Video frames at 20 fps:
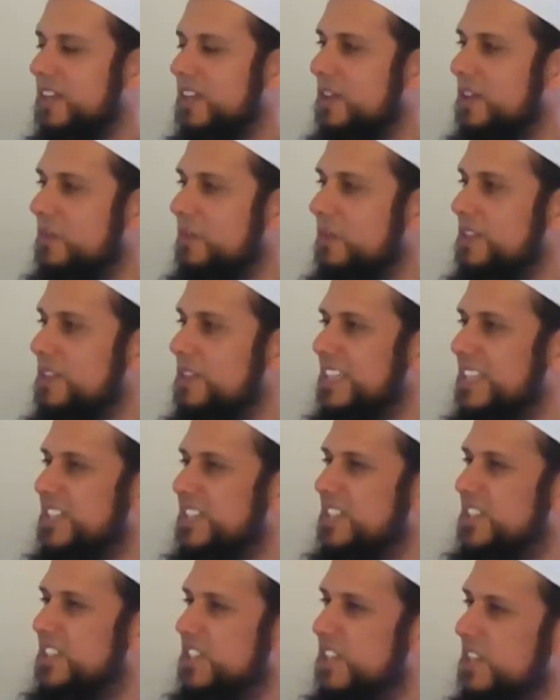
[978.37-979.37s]
In other words,
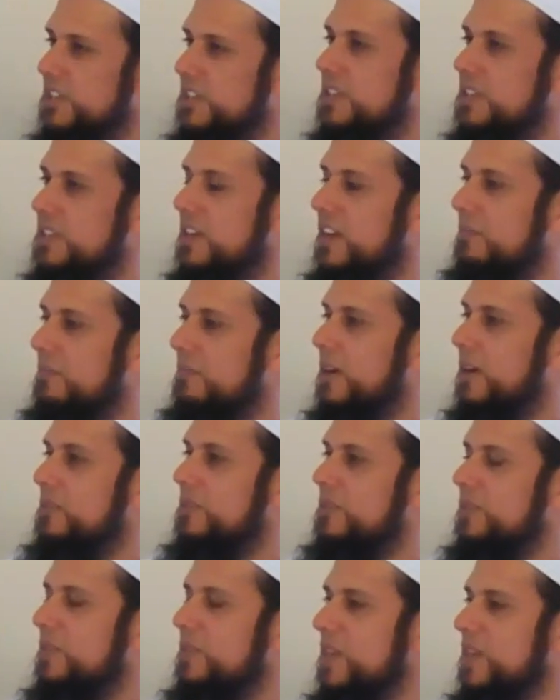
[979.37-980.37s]
it's just
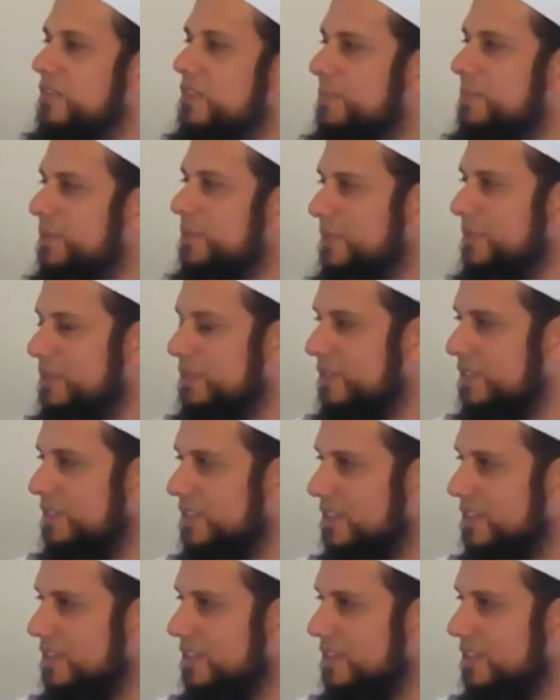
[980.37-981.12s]
about to give birth.